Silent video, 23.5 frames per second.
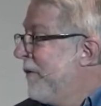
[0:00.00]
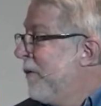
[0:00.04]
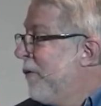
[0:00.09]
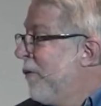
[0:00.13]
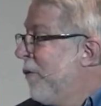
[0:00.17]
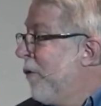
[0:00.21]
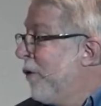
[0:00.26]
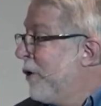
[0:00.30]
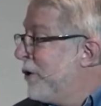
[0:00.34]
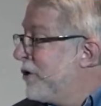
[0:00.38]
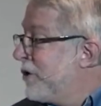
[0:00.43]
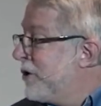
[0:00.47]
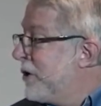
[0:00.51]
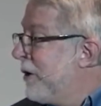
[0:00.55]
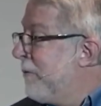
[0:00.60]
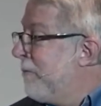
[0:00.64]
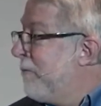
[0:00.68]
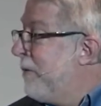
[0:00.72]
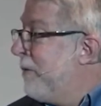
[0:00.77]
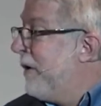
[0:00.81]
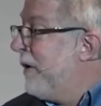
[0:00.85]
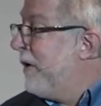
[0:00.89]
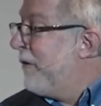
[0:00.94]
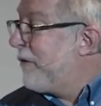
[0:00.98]

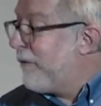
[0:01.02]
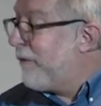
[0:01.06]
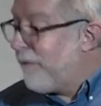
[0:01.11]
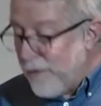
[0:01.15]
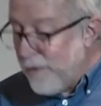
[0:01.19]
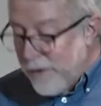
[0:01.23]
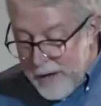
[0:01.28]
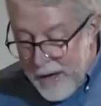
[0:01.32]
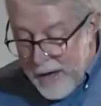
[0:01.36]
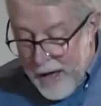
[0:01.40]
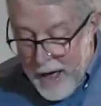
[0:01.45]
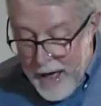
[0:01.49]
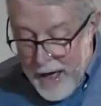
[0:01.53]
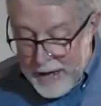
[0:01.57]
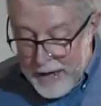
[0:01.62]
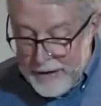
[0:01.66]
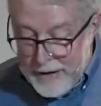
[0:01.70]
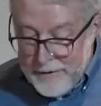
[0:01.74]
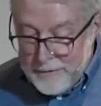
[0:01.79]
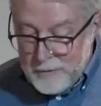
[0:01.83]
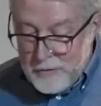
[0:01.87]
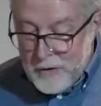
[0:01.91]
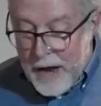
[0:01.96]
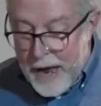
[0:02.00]
Worship is for God.
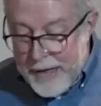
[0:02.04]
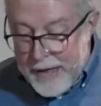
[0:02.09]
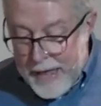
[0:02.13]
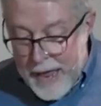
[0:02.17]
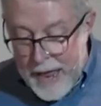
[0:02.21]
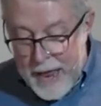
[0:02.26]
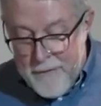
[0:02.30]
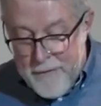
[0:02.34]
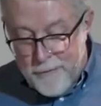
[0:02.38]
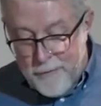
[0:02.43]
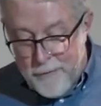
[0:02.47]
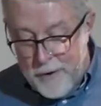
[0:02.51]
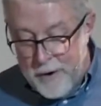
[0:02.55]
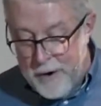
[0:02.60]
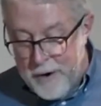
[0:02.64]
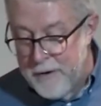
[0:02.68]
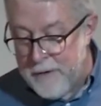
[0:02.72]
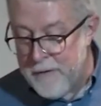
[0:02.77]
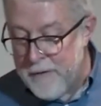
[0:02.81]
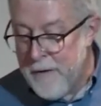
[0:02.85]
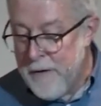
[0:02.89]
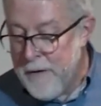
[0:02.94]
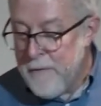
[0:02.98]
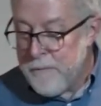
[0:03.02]
Jack Hayford,
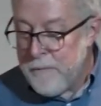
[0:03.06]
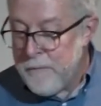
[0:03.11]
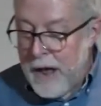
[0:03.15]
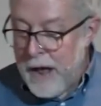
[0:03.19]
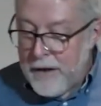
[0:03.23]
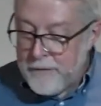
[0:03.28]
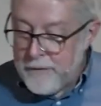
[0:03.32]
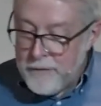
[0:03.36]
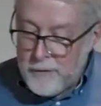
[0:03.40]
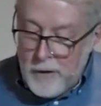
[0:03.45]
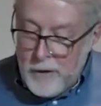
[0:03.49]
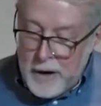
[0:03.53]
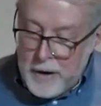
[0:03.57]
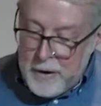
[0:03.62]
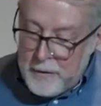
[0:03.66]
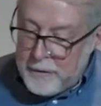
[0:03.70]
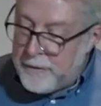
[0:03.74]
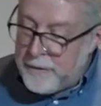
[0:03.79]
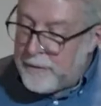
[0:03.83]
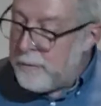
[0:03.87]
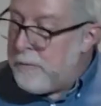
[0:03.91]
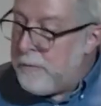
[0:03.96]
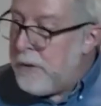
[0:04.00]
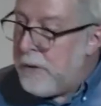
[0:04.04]
a pastor I
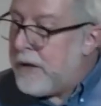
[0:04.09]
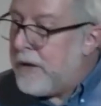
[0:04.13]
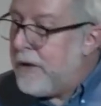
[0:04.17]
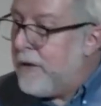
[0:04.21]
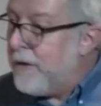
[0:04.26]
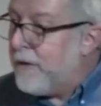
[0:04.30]
heard speak